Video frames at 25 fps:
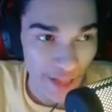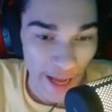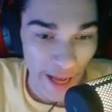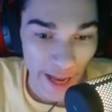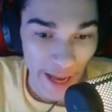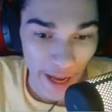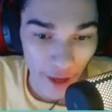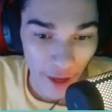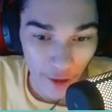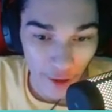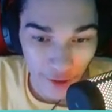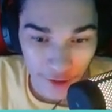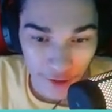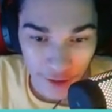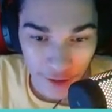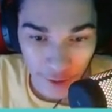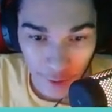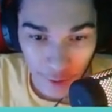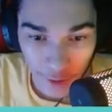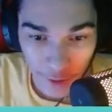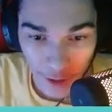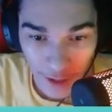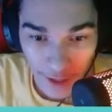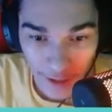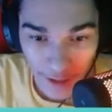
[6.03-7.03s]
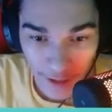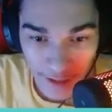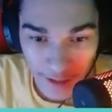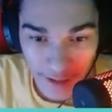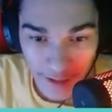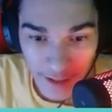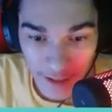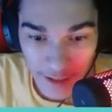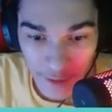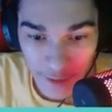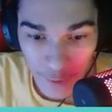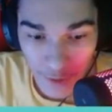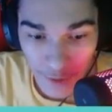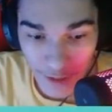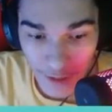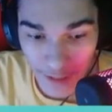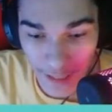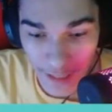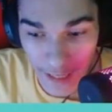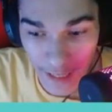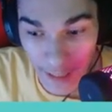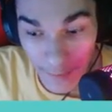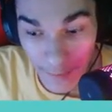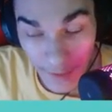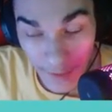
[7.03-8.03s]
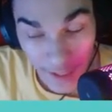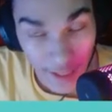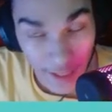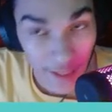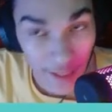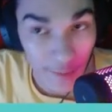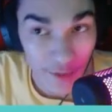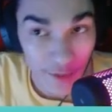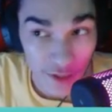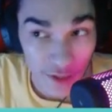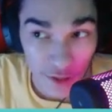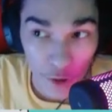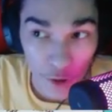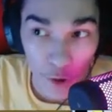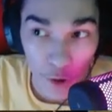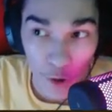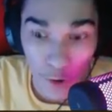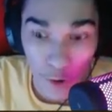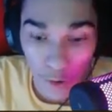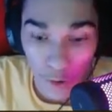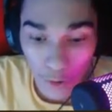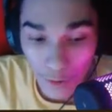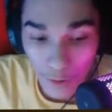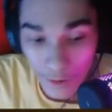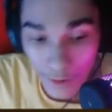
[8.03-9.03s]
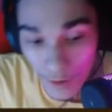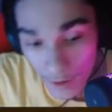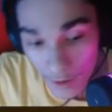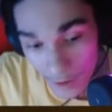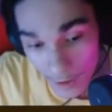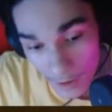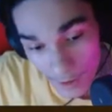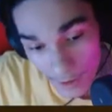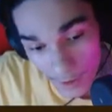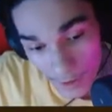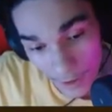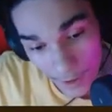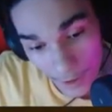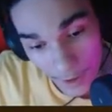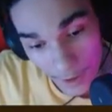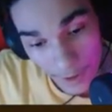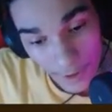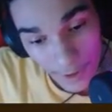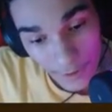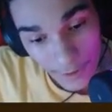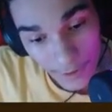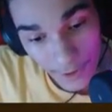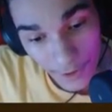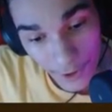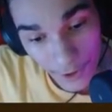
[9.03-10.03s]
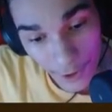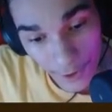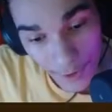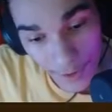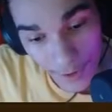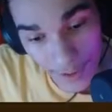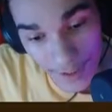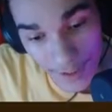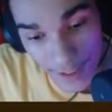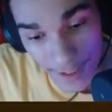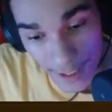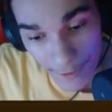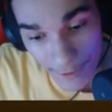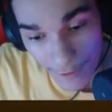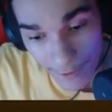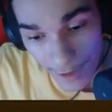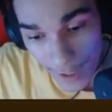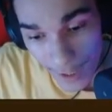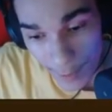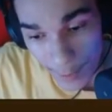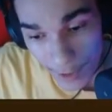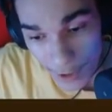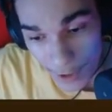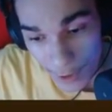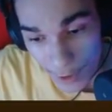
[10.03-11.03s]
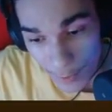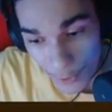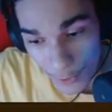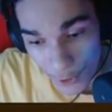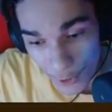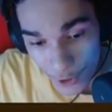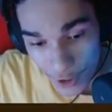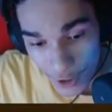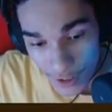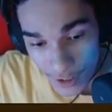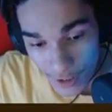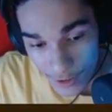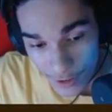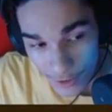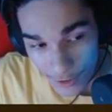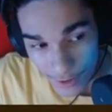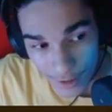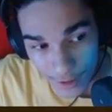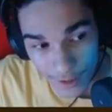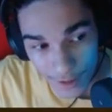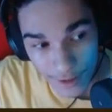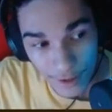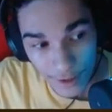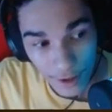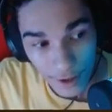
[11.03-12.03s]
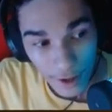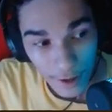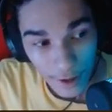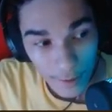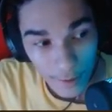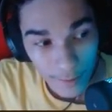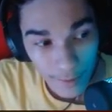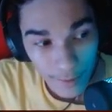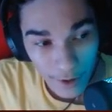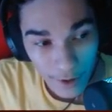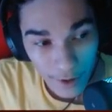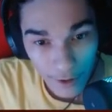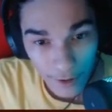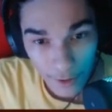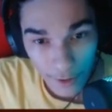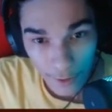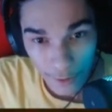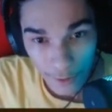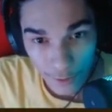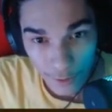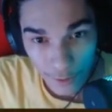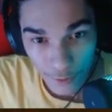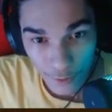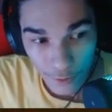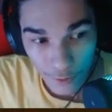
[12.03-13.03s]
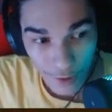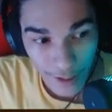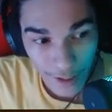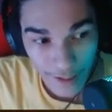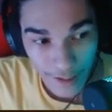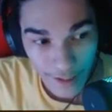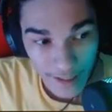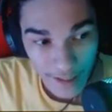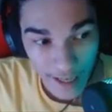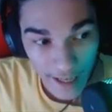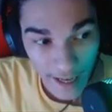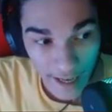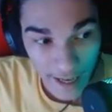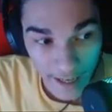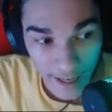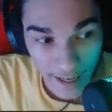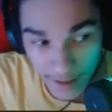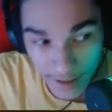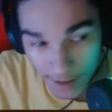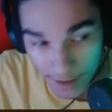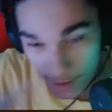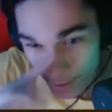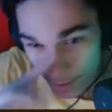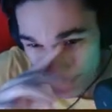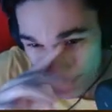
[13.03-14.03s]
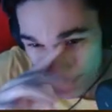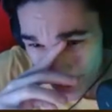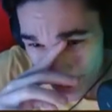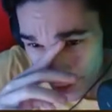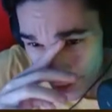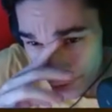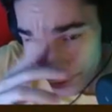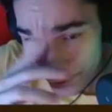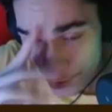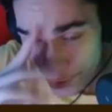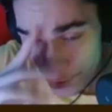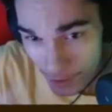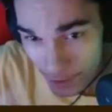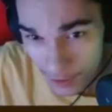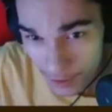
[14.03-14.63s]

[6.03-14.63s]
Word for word: Out, or I guess that's what the game name is called. There is a family emergency. You need to come... Oh, great. Ask the manager to